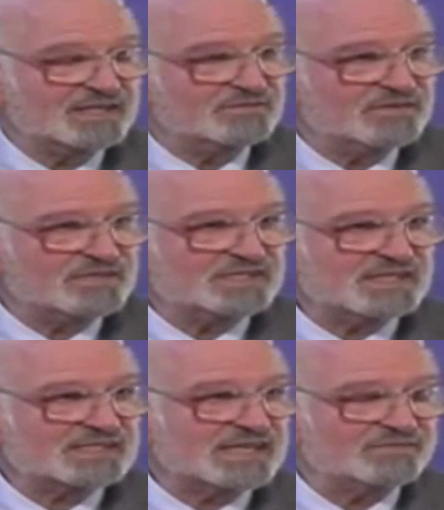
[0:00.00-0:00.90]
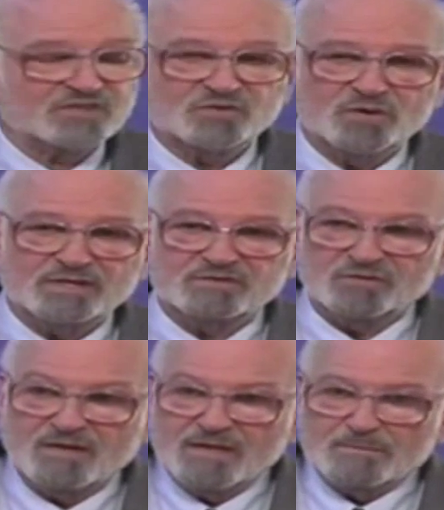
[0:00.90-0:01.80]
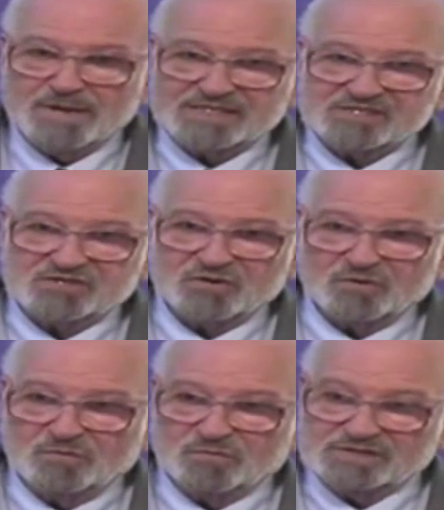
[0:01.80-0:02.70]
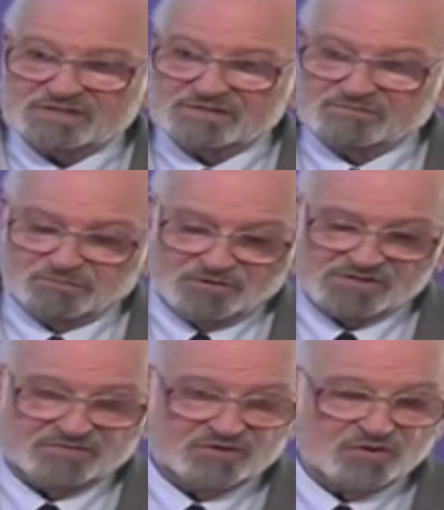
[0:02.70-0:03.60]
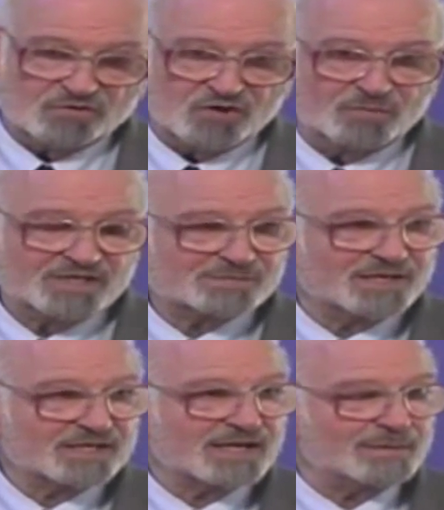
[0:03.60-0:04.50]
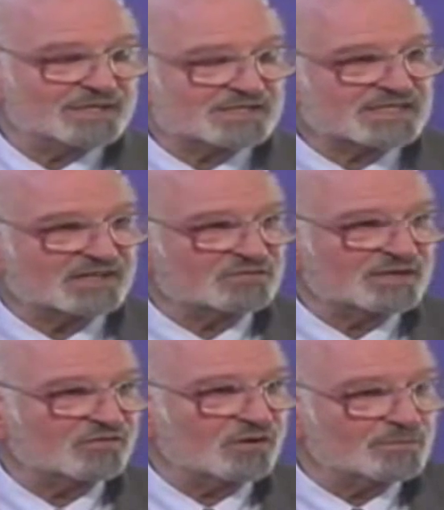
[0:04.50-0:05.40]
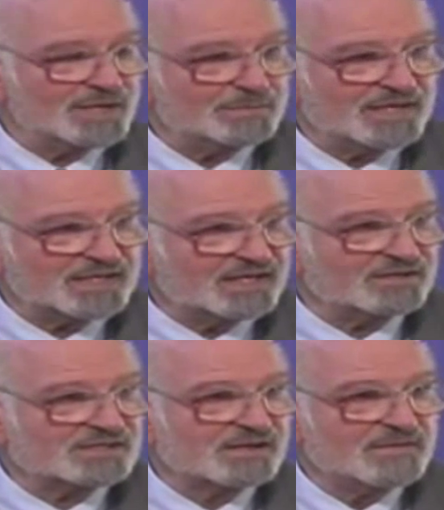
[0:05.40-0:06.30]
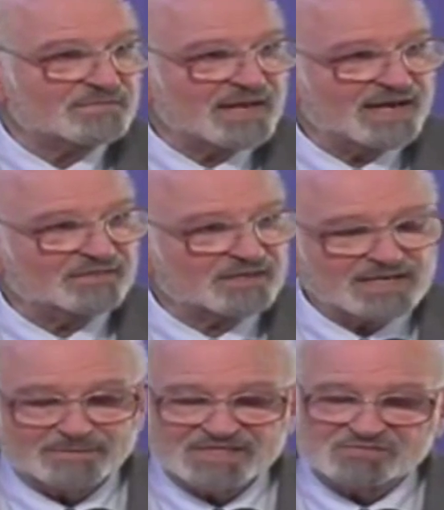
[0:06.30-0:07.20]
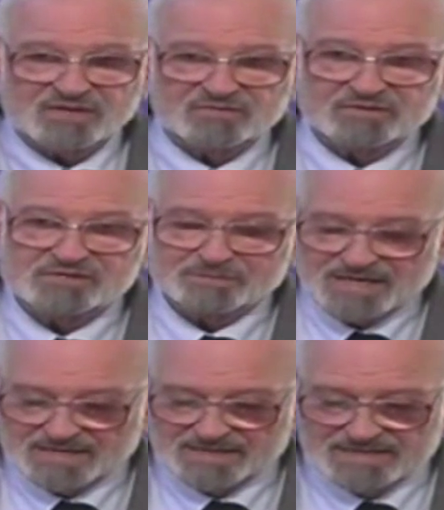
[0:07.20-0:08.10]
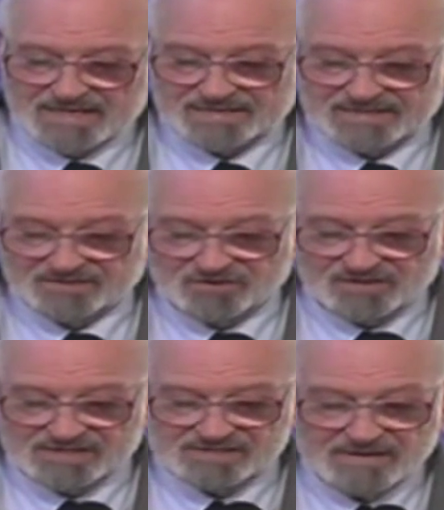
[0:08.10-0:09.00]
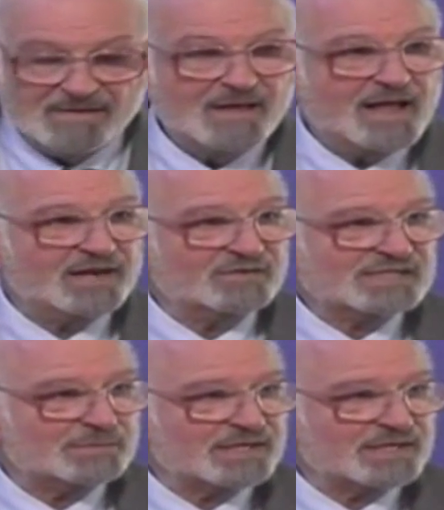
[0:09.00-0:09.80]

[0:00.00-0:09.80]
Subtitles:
1956, after going to Mexico, which most of you don't know, but has been a communist country for many, many years, they had their communist revolution back in the 1930s, and he was